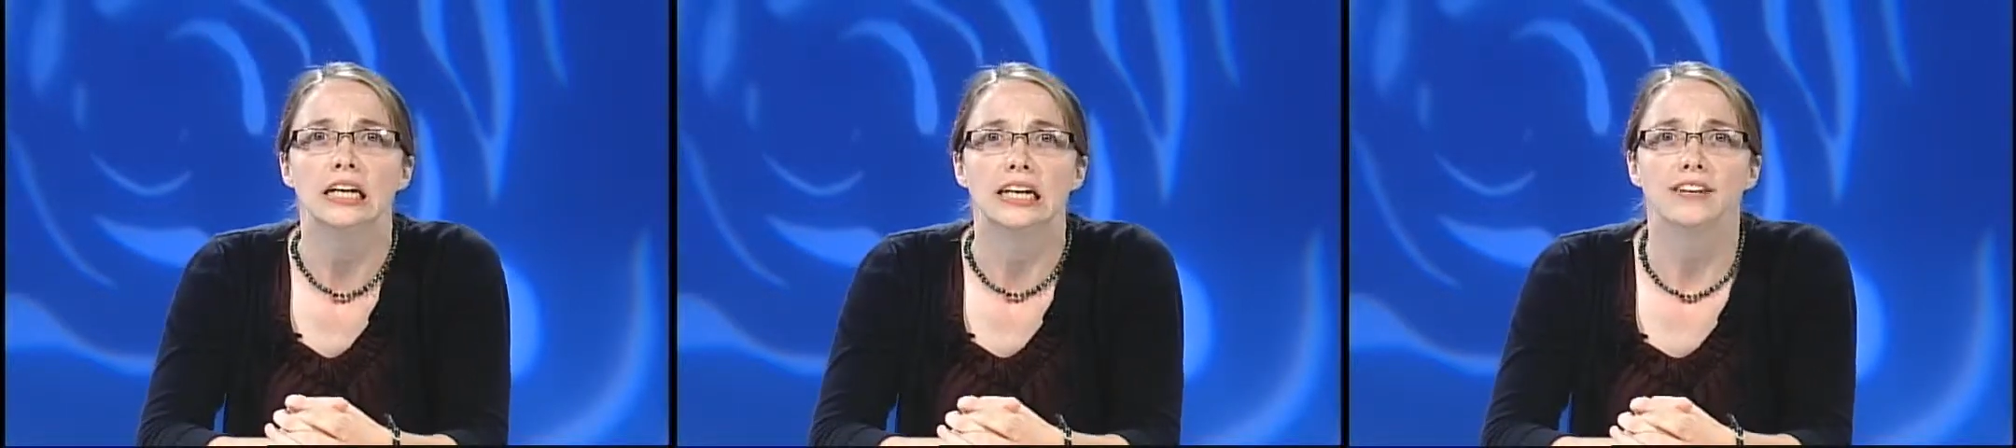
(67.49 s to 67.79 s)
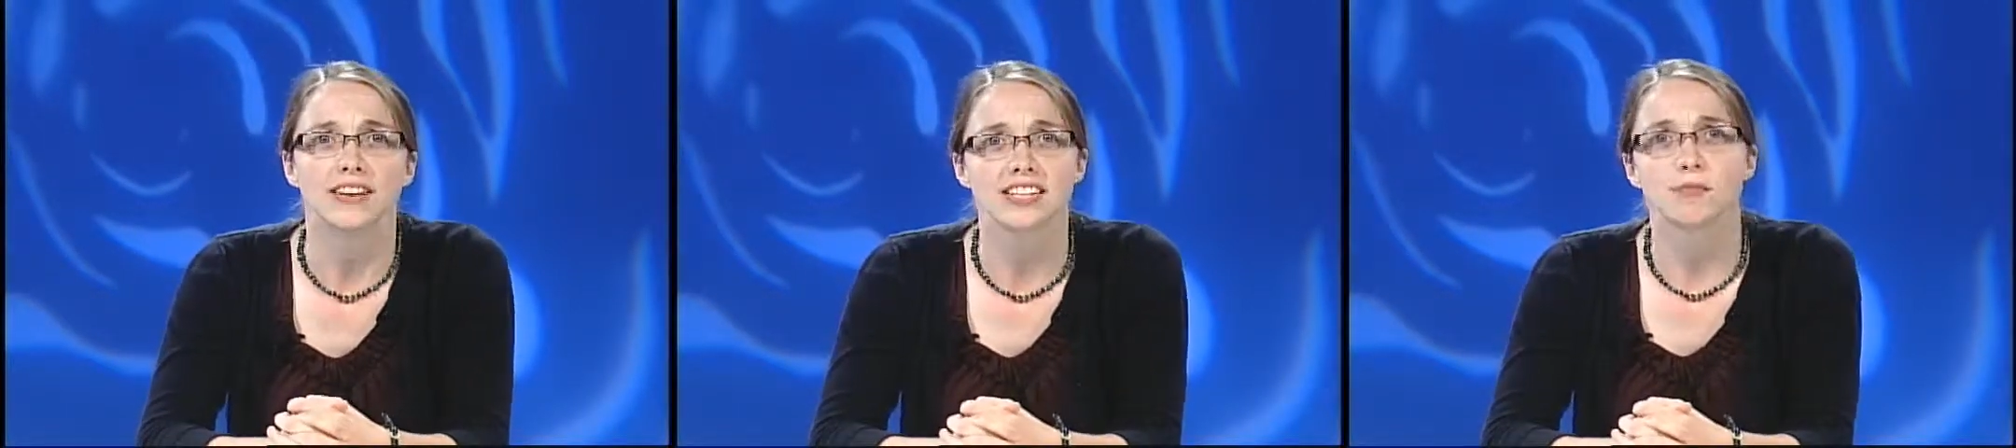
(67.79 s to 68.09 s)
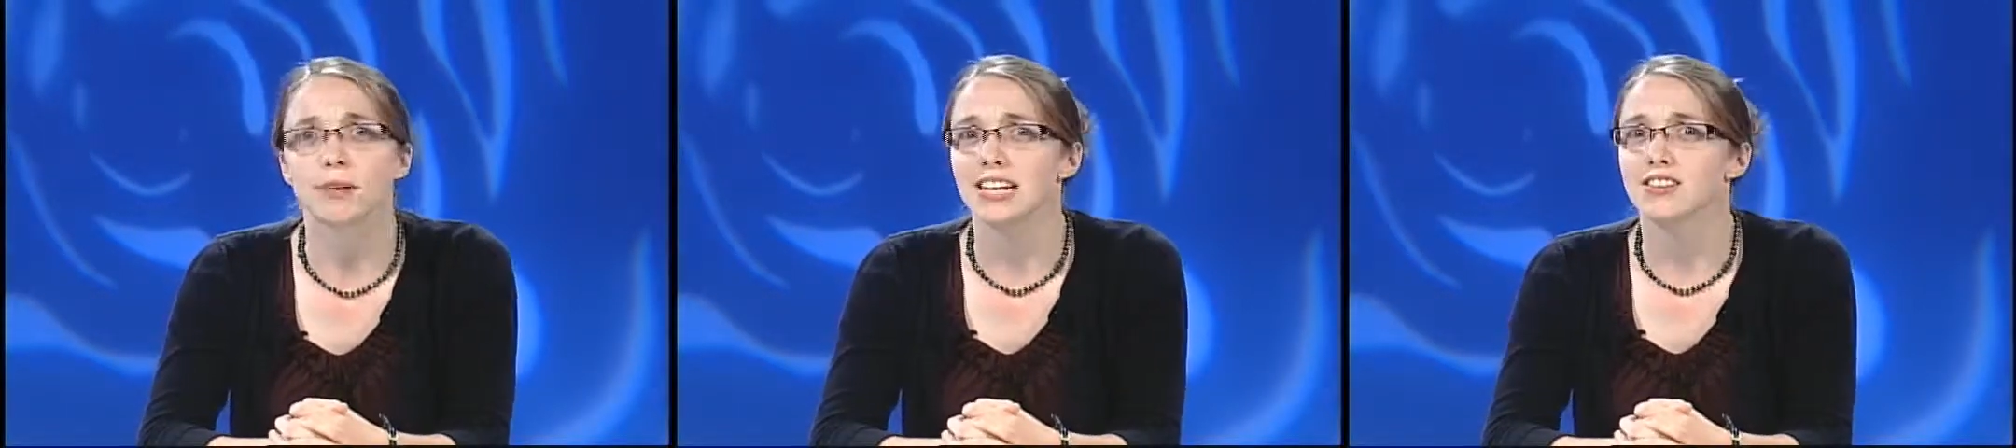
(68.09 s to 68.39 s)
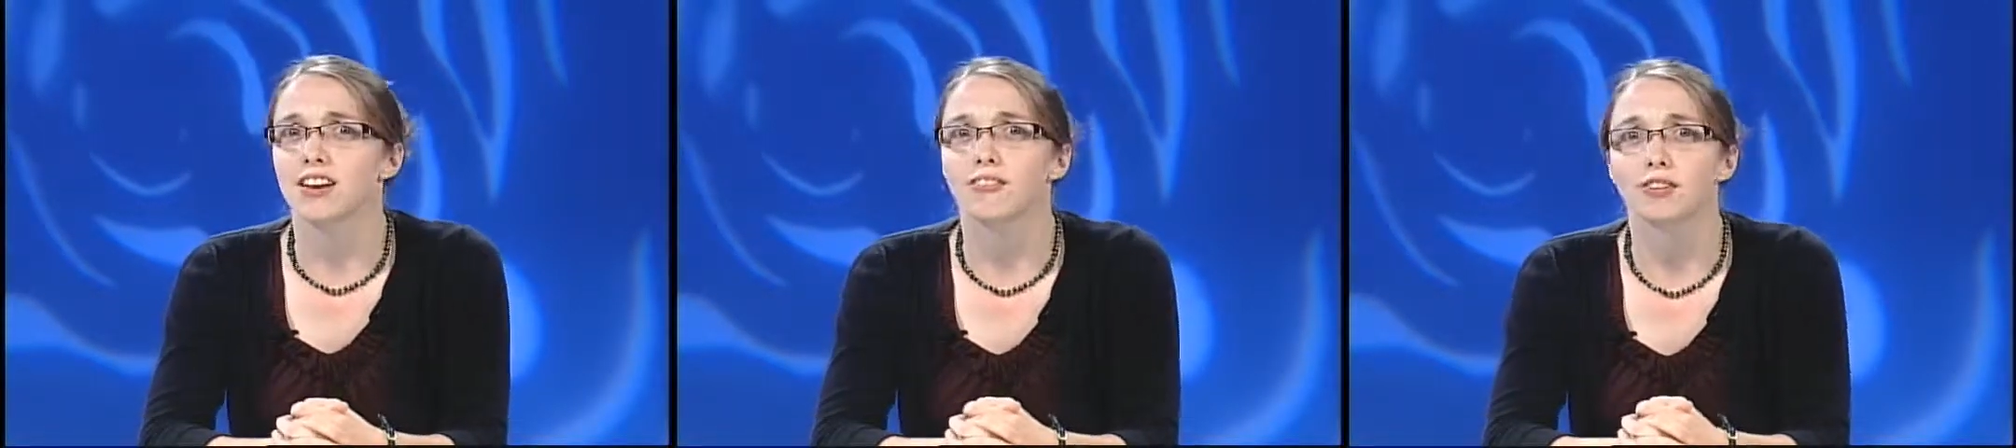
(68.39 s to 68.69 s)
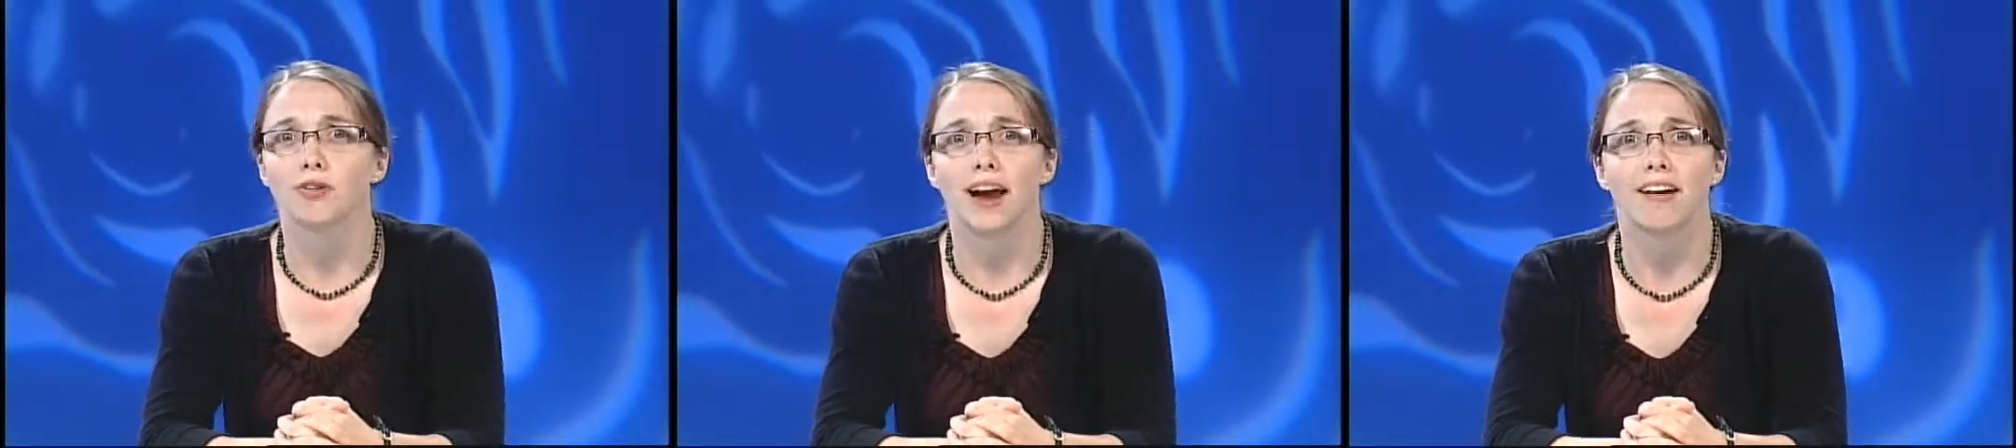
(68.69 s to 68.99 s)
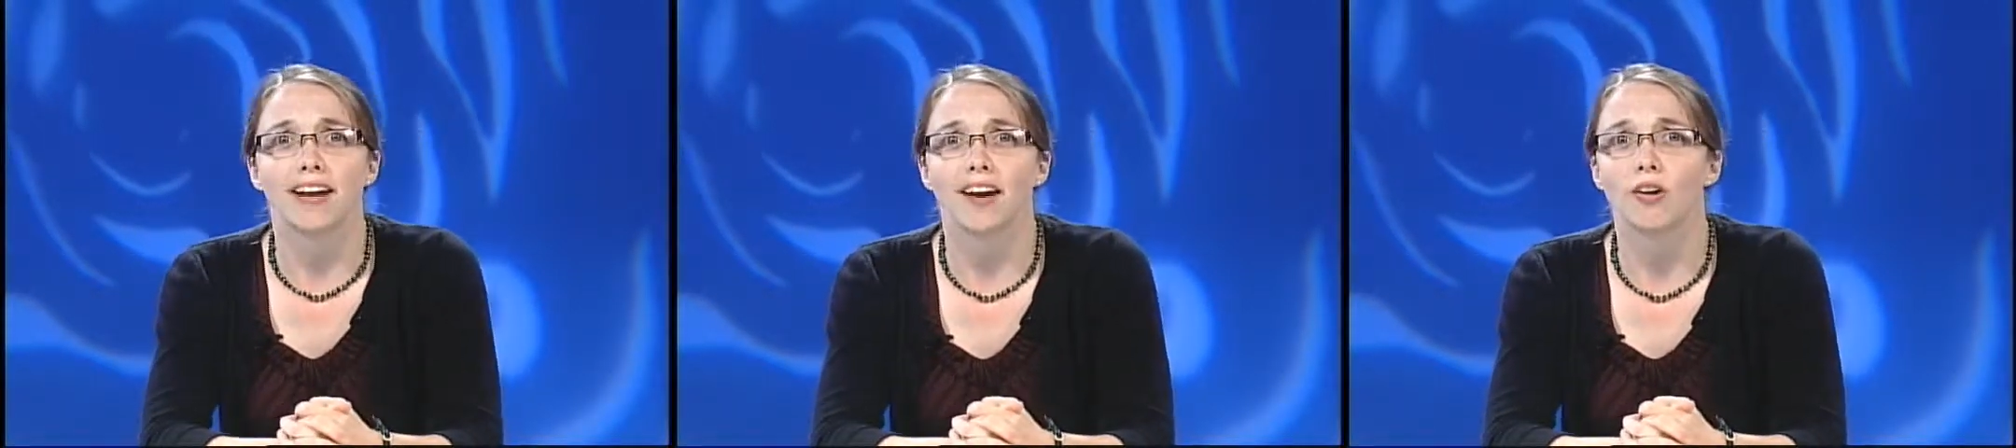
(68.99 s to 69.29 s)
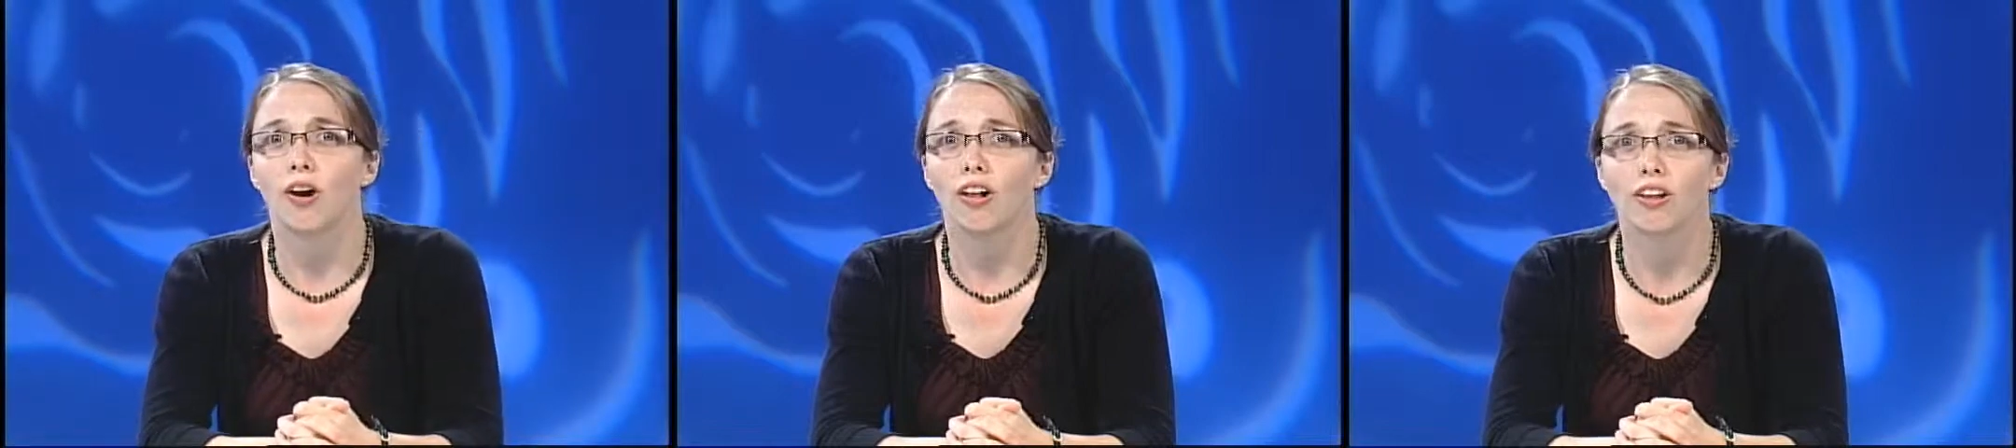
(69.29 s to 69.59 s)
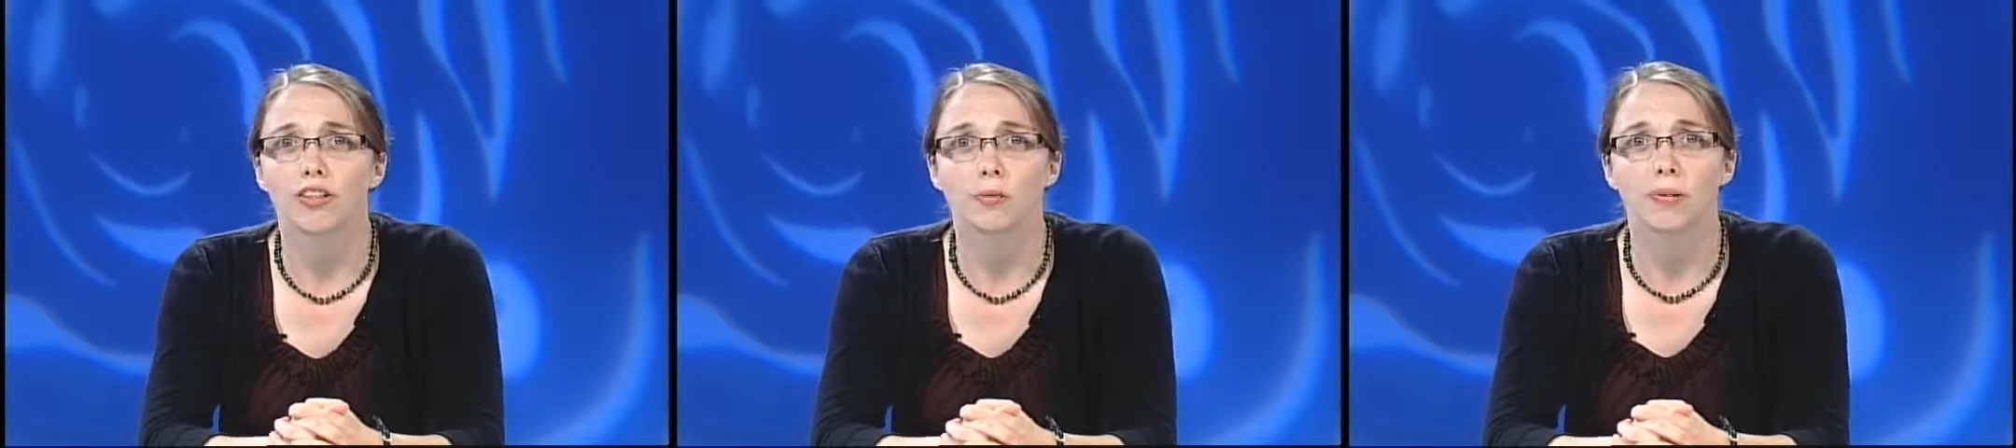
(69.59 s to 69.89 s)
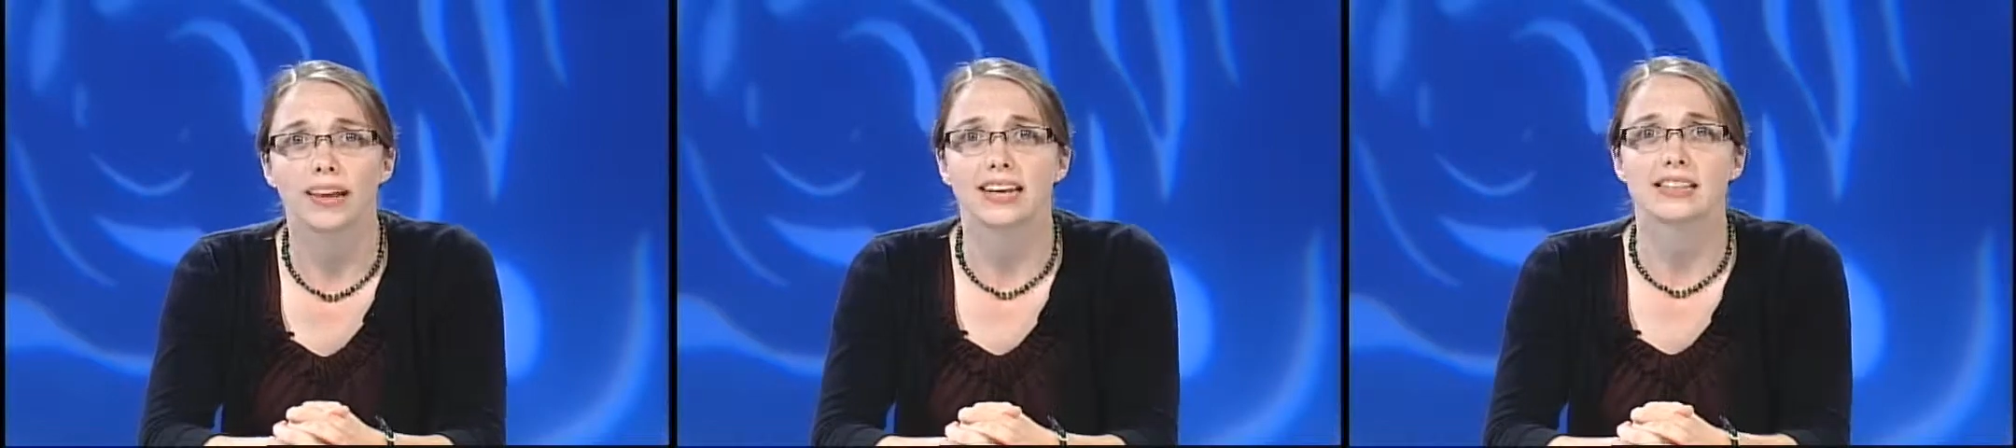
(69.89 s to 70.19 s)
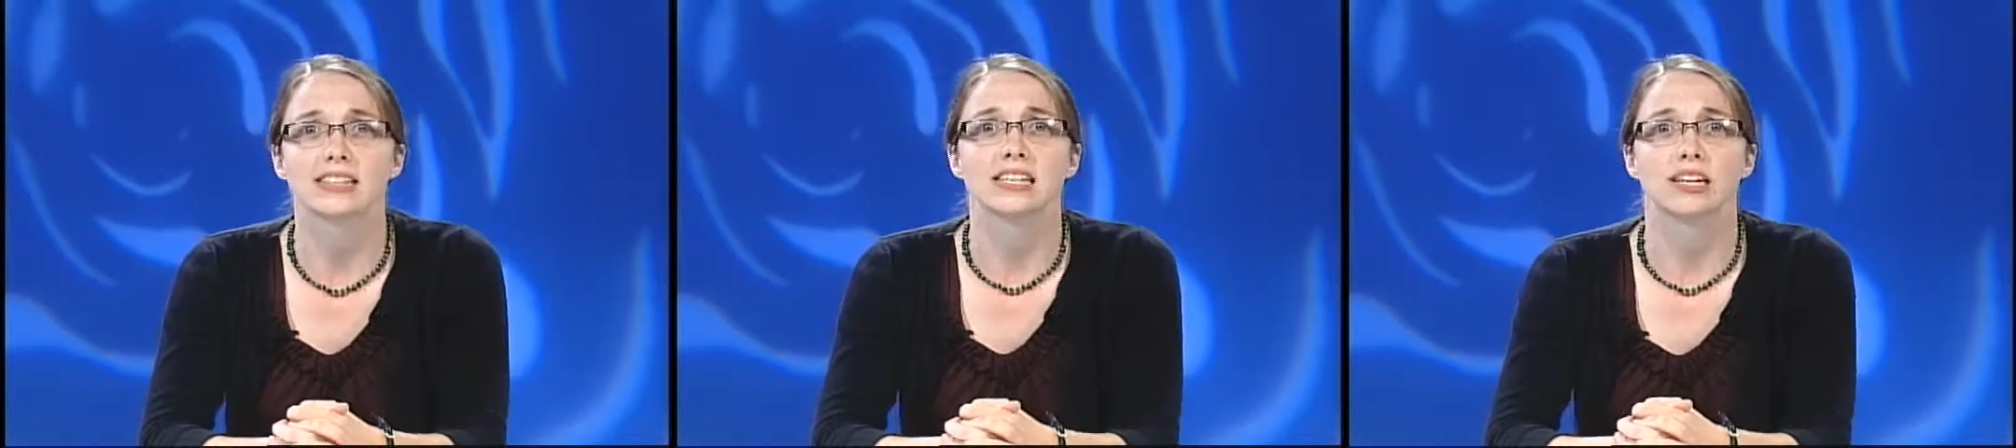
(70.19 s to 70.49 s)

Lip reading: Invasive plants often crowd out all other plants,